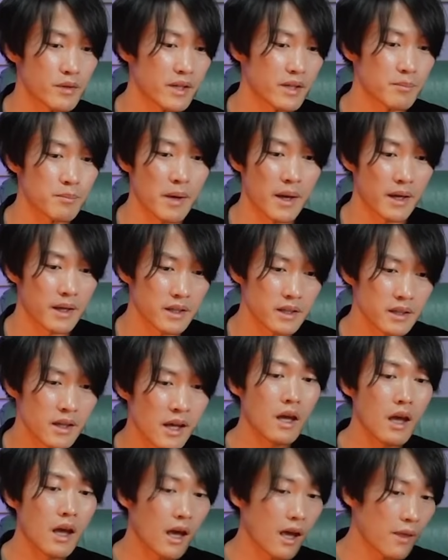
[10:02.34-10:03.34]
pain,
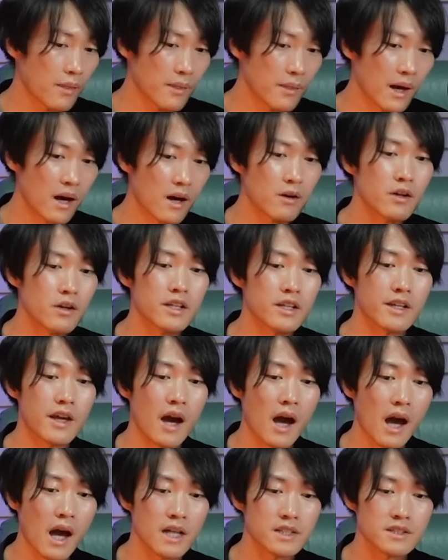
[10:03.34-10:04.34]
and now he
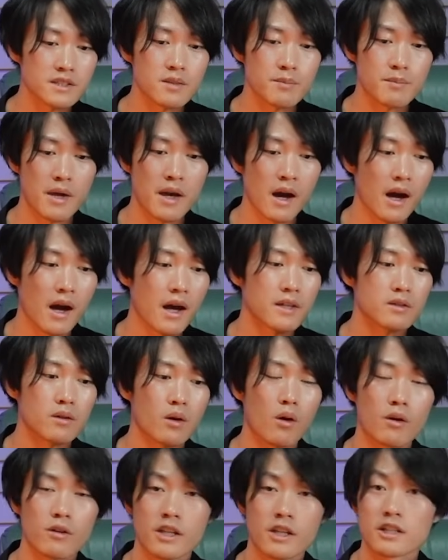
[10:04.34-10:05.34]
hides it behind all
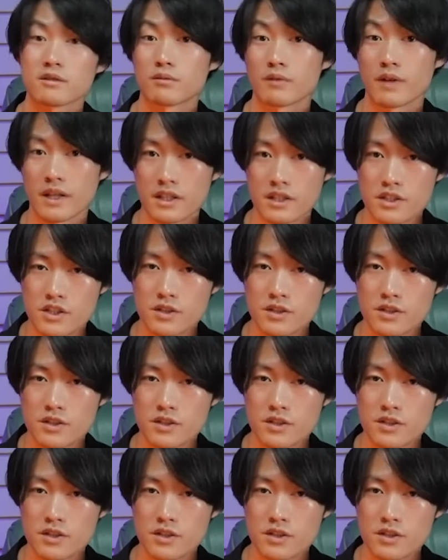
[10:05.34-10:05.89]
that rage.